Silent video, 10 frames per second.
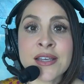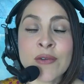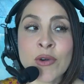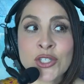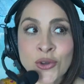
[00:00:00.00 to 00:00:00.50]

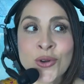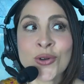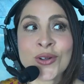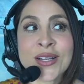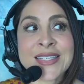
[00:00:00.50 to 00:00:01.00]
what's
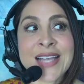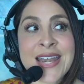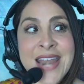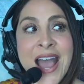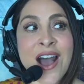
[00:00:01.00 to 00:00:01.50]
cool is that
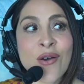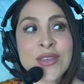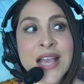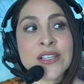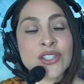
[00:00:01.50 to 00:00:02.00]
now,
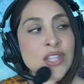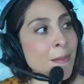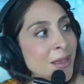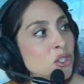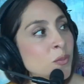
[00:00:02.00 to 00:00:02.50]
yes,
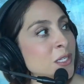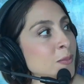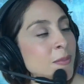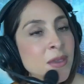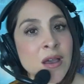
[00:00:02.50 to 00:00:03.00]
that masterpiece
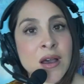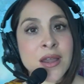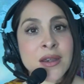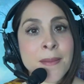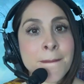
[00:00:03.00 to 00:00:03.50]
might be
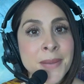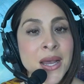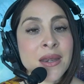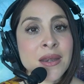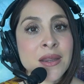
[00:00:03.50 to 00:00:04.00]
gone, but